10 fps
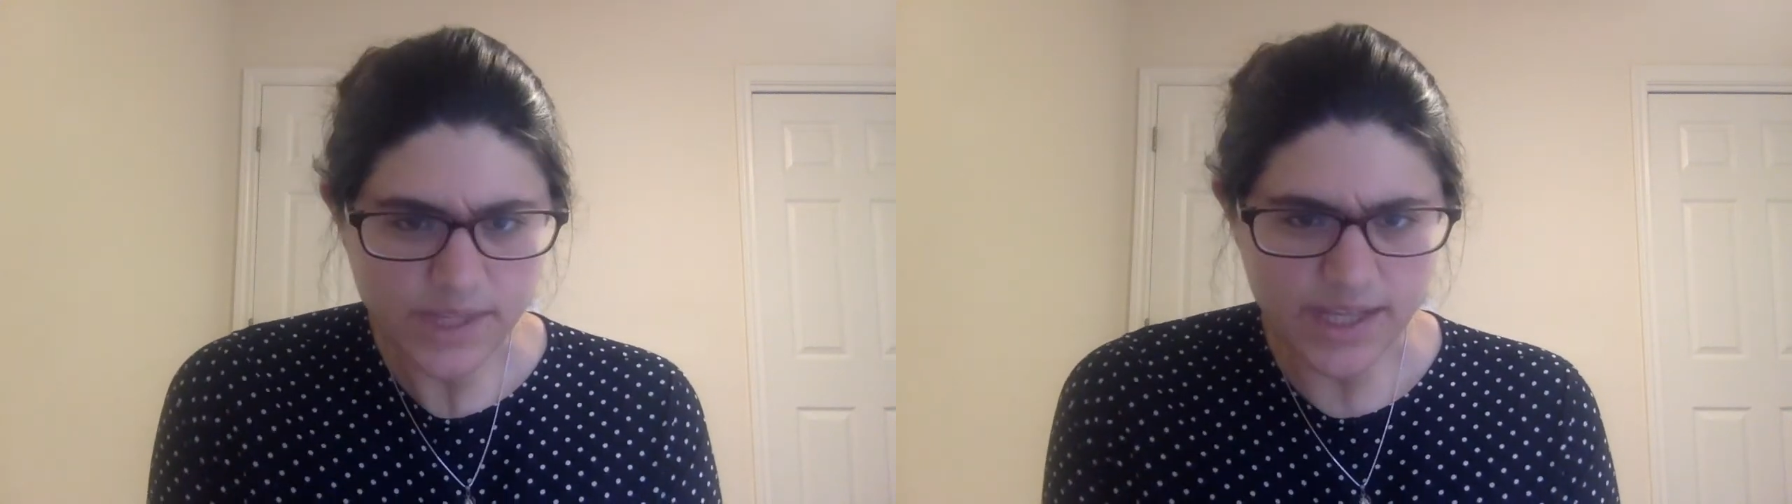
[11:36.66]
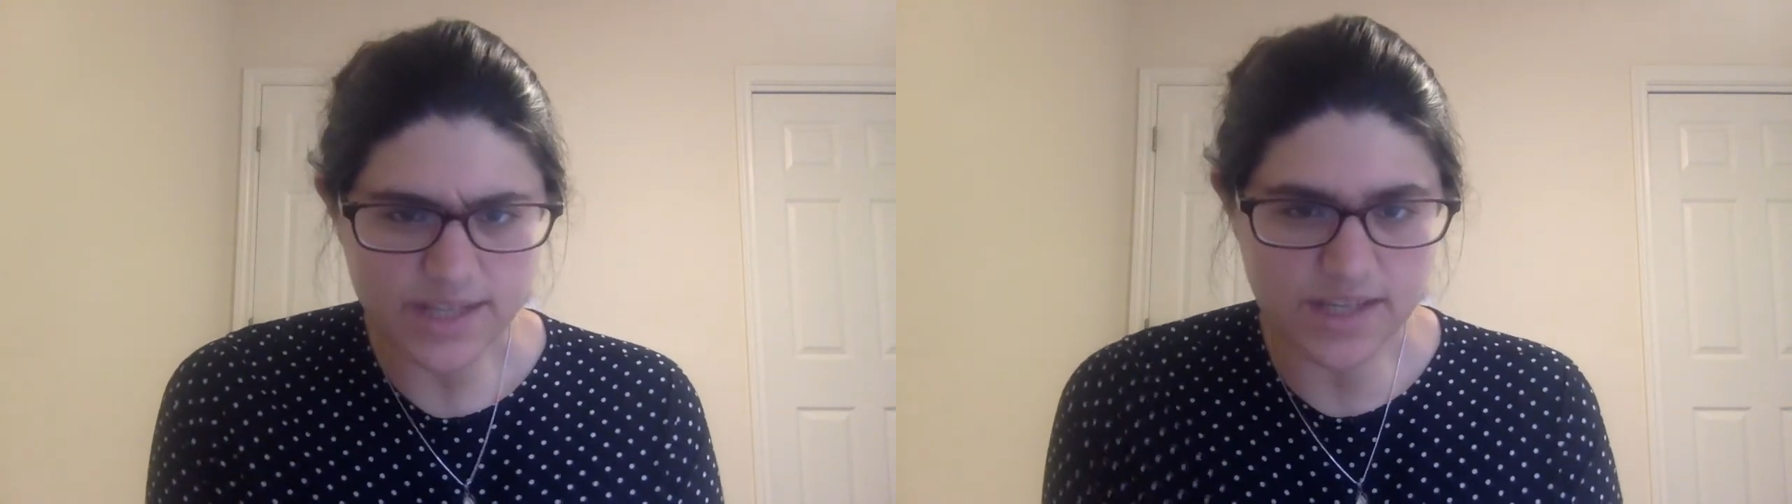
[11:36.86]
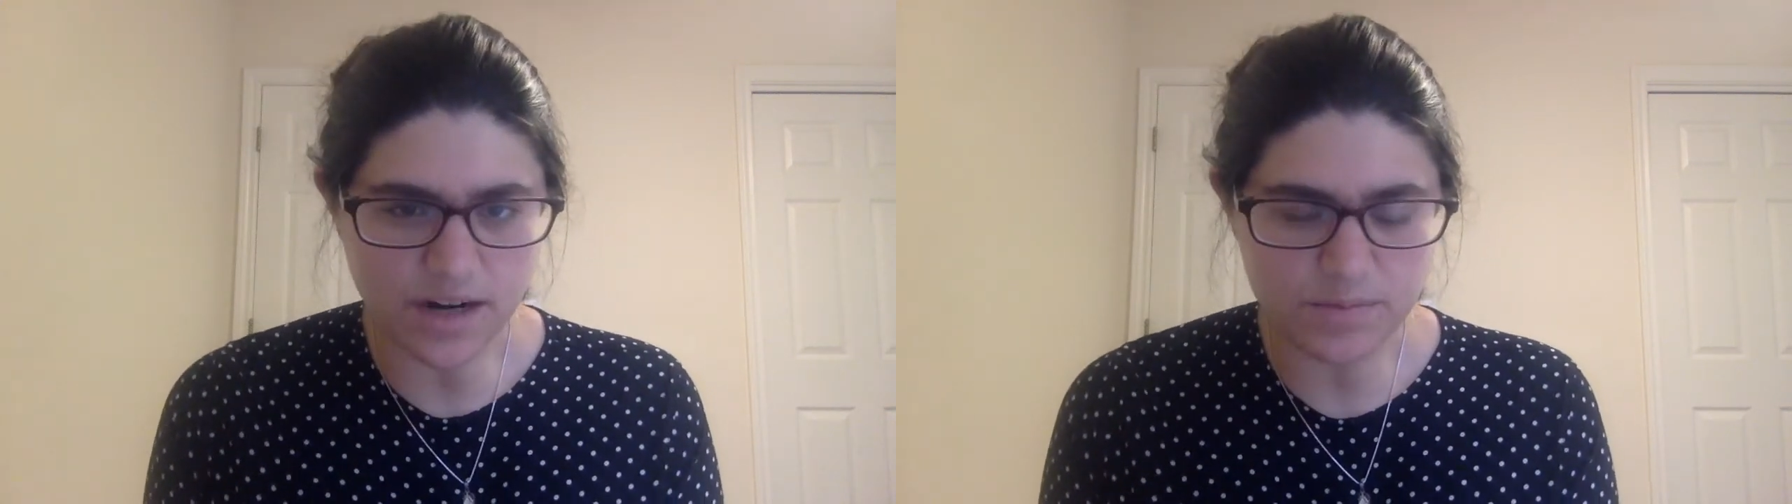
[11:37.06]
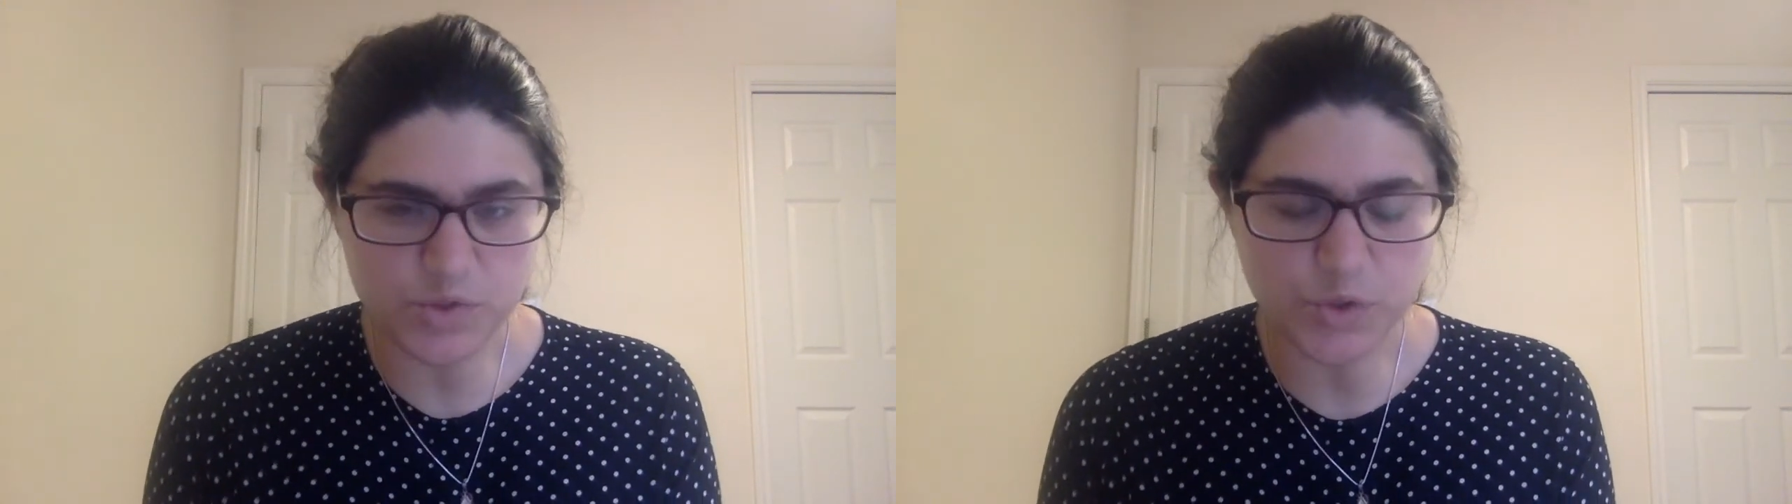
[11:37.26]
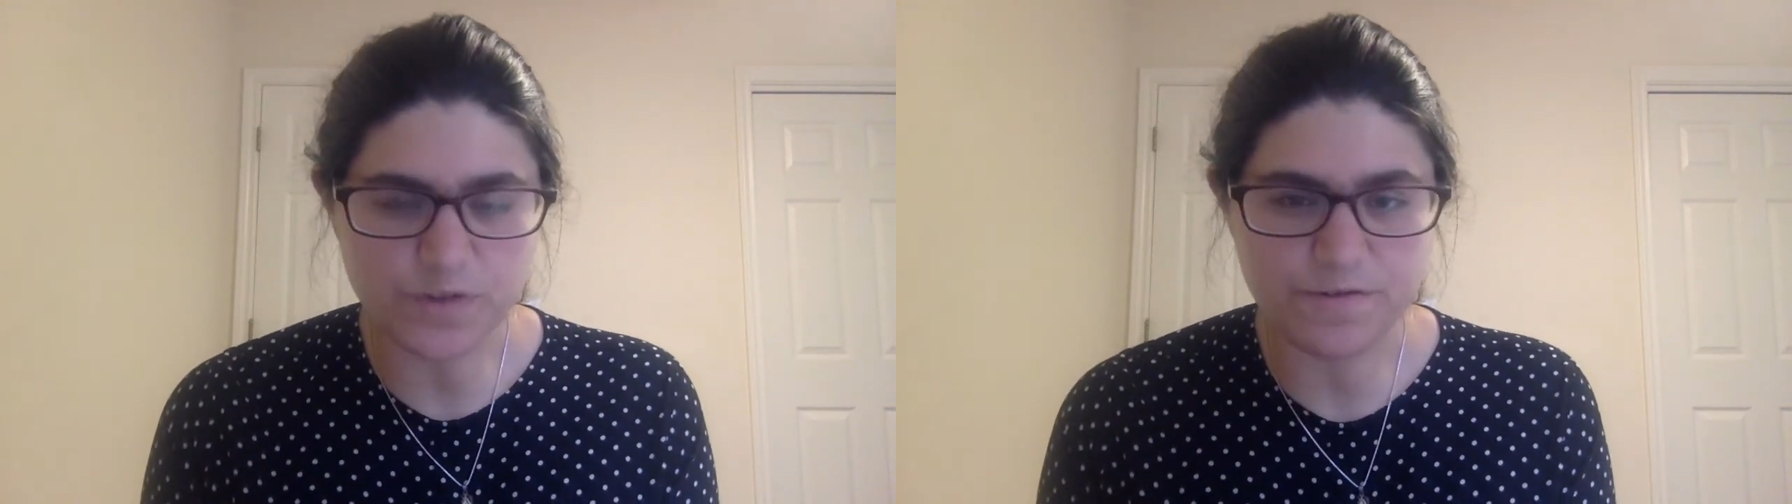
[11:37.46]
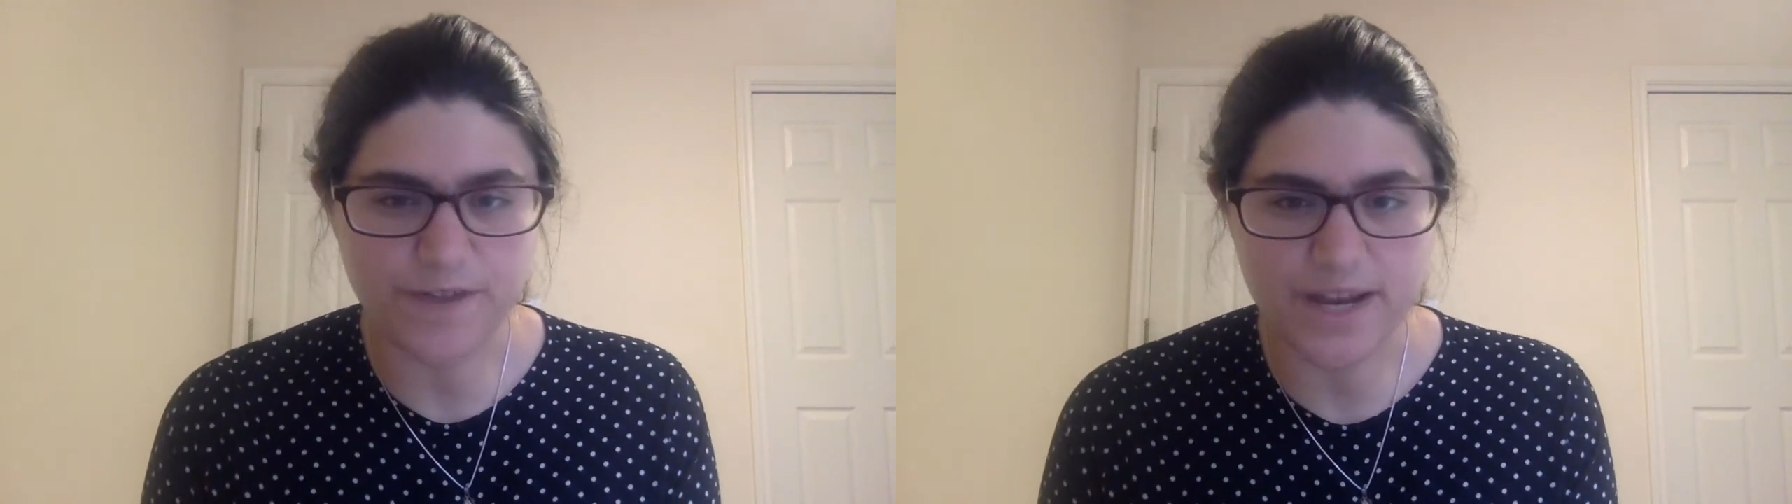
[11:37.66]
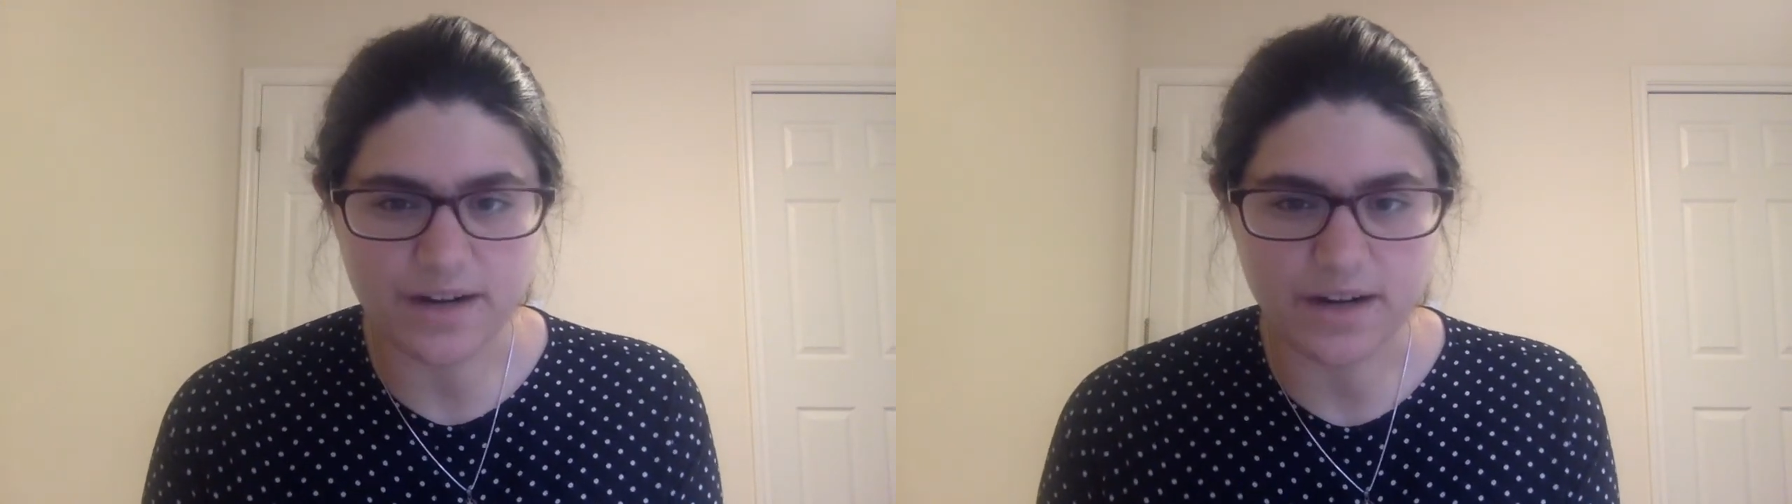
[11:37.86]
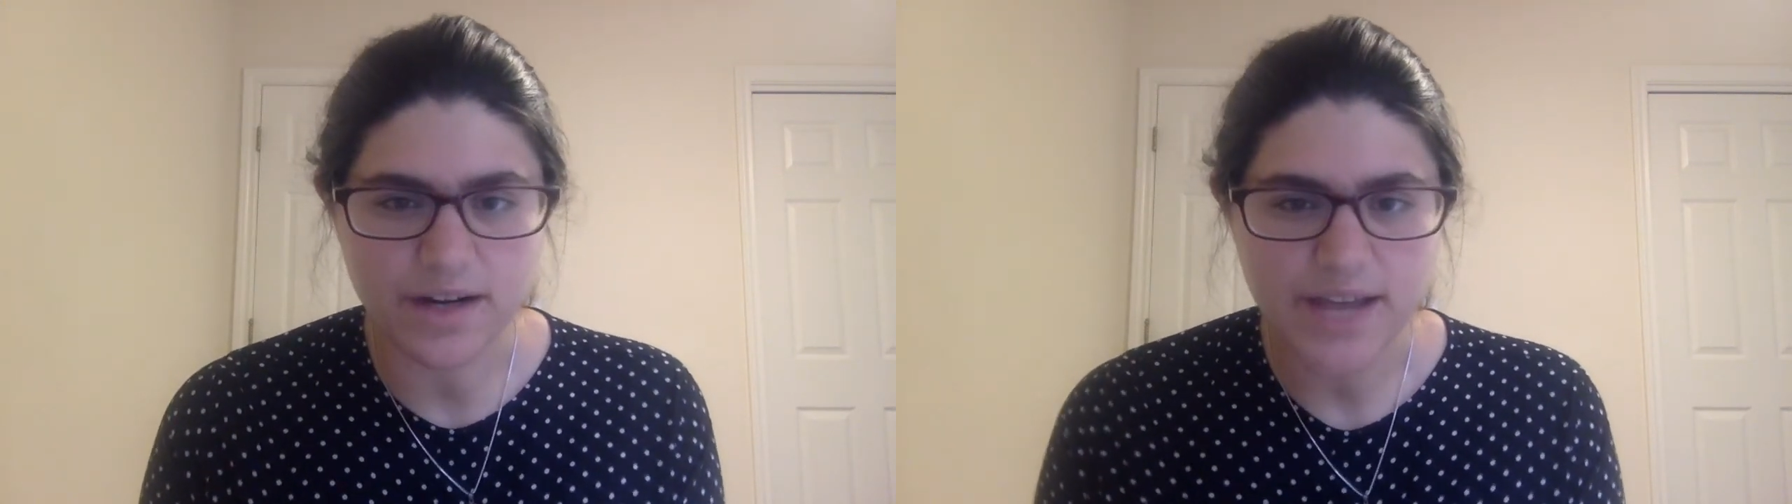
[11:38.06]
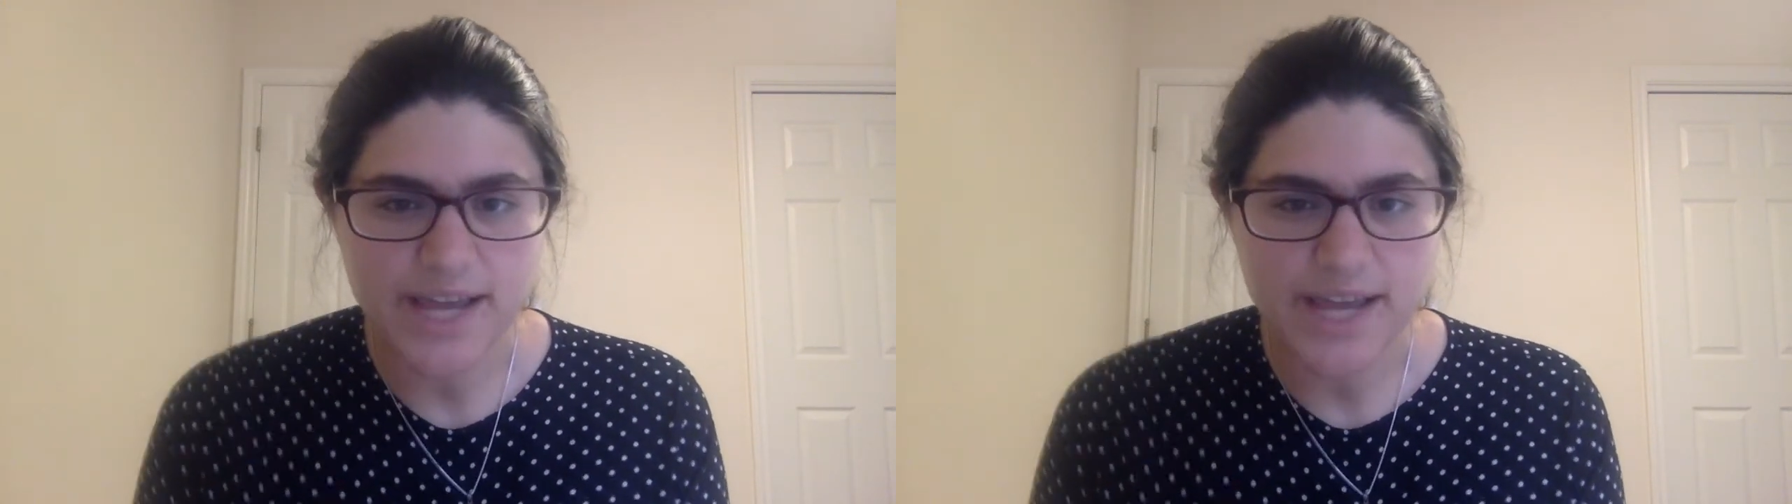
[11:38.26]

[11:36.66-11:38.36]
His arms grew fainter,